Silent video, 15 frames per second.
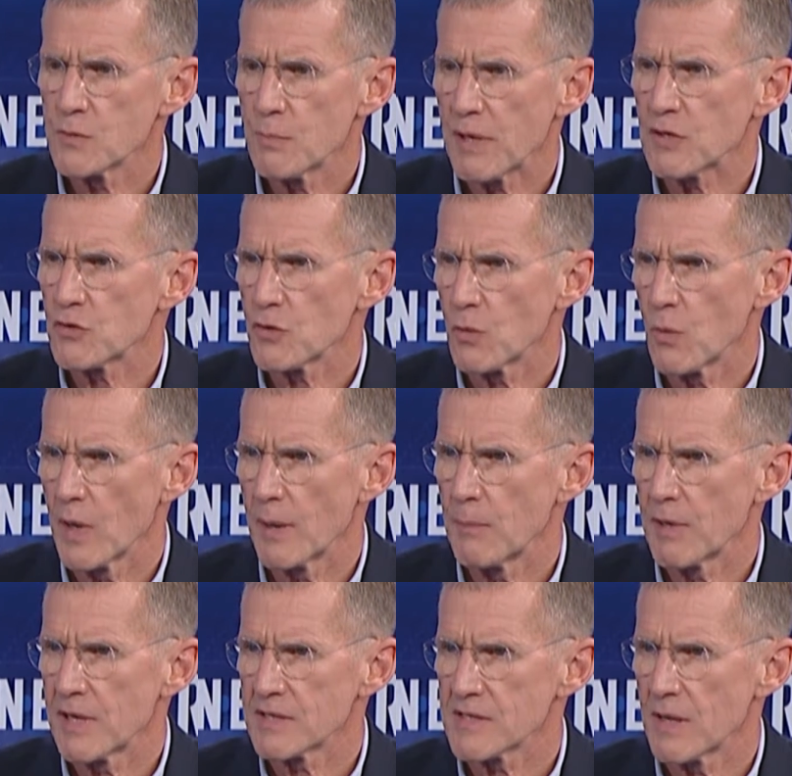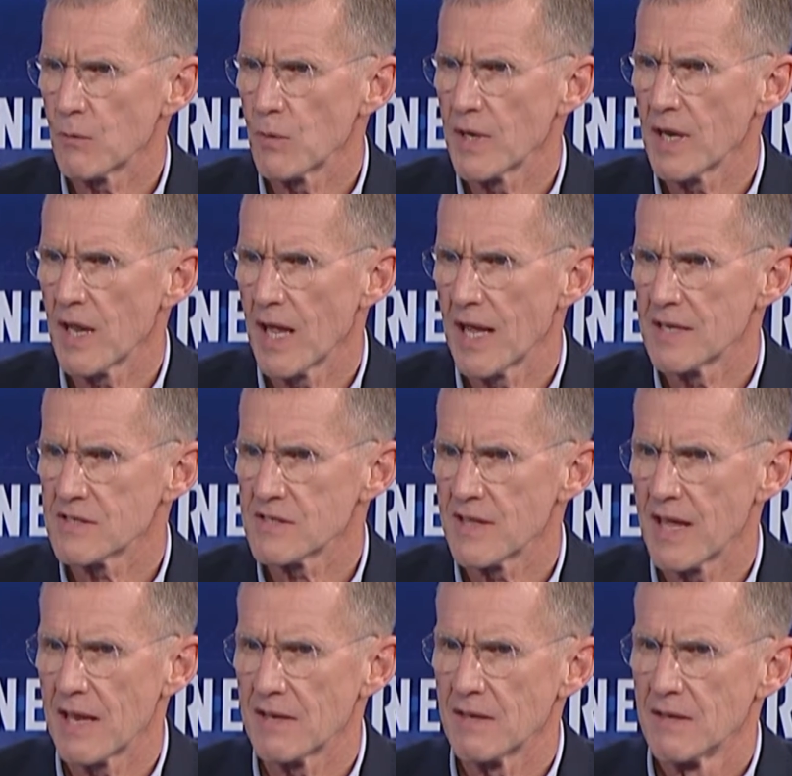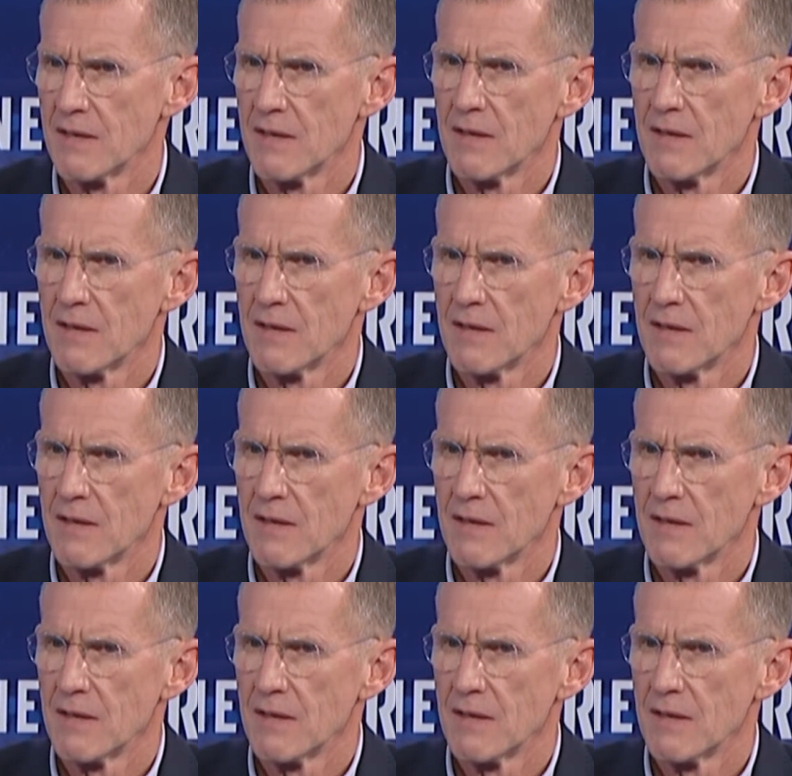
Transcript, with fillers: picture away because I realized that